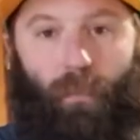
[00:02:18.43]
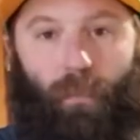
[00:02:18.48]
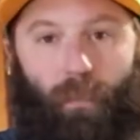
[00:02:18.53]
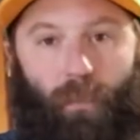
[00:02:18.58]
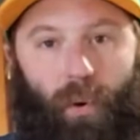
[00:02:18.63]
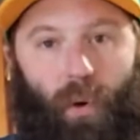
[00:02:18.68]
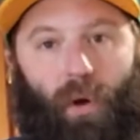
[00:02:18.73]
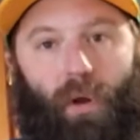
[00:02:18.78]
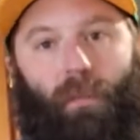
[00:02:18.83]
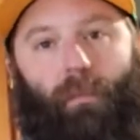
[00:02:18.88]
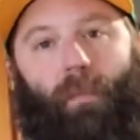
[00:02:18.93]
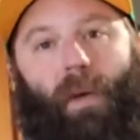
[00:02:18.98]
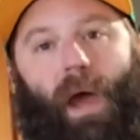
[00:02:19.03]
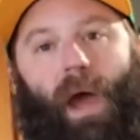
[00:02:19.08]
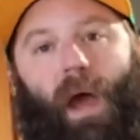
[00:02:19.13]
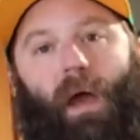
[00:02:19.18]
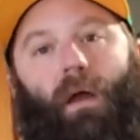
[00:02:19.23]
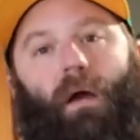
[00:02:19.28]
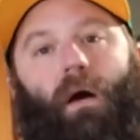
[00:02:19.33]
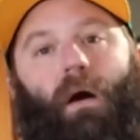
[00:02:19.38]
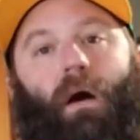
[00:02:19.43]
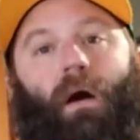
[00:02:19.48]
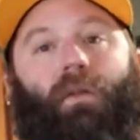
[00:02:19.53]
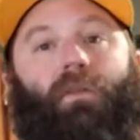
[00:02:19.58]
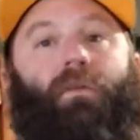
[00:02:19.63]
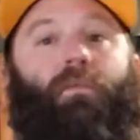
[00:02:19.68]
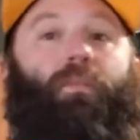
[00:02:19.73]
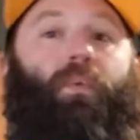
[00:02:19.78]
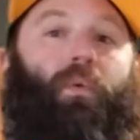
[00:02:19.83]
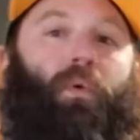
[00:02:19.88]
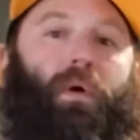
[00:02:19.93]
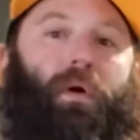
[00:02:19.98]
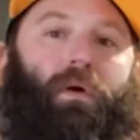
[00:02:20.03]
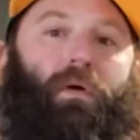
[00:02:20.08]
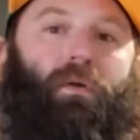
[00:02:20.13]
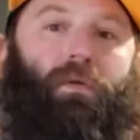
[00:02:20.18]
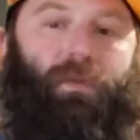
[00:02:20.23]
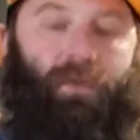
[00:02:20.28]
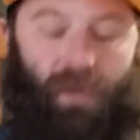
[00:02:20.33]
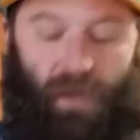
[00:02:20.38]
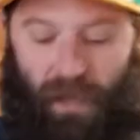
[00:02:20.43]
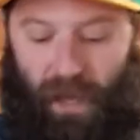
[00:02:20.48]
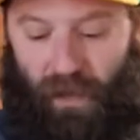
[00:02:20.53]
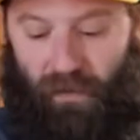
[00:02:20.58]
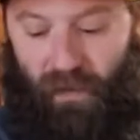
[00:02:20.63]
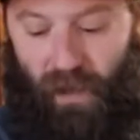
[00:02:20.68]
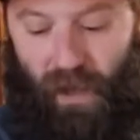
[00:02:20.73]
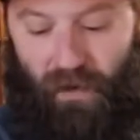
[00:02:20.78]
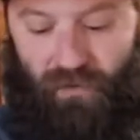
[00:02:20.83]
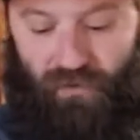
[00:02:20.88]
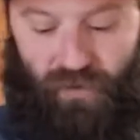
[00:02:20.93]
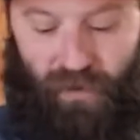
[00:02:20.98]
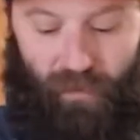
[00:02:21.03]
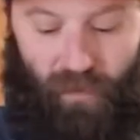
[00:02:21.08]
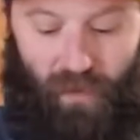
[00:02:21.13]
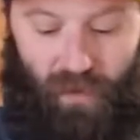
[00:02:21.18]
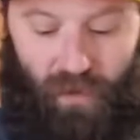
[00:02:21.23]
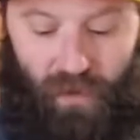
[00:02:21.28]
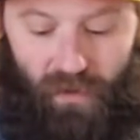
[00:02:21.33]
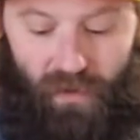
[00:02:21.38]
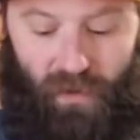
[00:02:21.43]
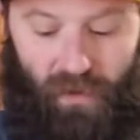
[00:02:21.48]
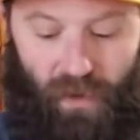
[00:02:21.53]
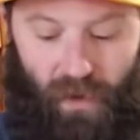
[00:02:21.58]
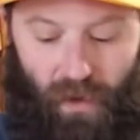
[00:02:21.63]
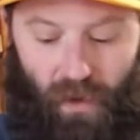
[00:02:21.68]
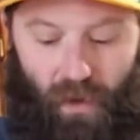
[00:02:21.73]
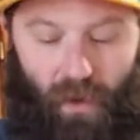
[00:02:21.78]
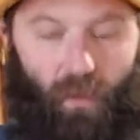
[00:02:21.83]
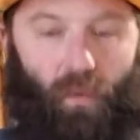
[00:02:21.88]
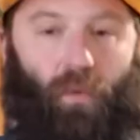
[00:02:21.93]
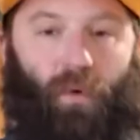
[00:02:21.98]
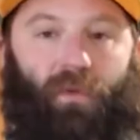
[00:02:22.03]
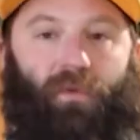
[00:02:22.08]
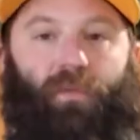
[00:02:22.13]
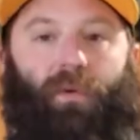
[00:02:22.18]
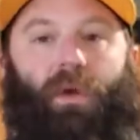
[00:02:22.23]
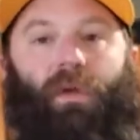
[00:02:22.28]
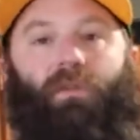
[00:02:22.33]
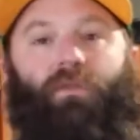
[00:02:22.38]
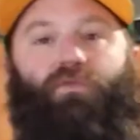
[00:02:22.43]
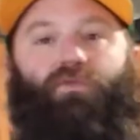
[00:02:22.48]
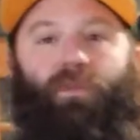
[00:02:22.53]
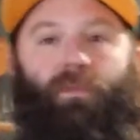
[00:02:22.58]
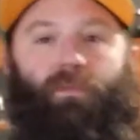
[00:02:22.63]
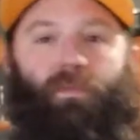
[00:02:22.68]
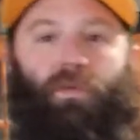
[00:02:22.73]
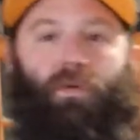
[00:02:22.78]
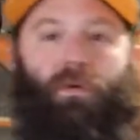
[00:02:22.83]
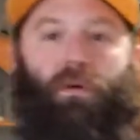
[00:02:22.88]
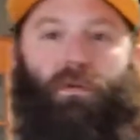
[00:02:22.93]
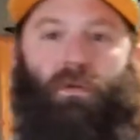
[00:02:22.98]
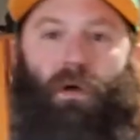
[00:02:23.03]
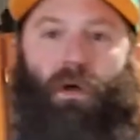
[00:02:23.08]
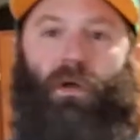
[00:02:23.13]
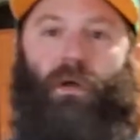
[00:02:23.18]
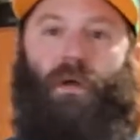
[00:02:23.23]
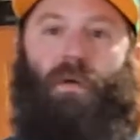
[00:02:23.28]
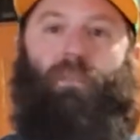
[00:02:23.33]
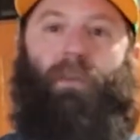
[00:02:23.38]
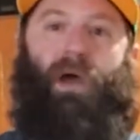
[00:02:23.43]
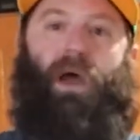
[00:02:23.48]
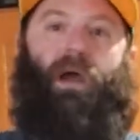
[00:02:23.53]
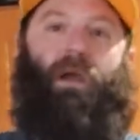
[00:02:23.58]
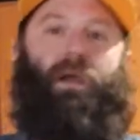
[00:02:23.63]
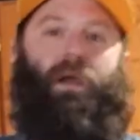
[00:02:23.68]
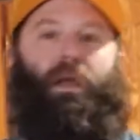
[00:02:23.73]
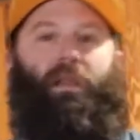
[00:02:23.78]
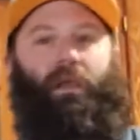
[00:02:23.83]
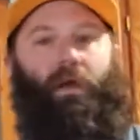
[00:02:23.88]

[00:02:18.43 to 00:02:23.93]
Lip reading: put it back on to boil to get that shrimp cooked. Once we get the shrimp cooked, I'll come back and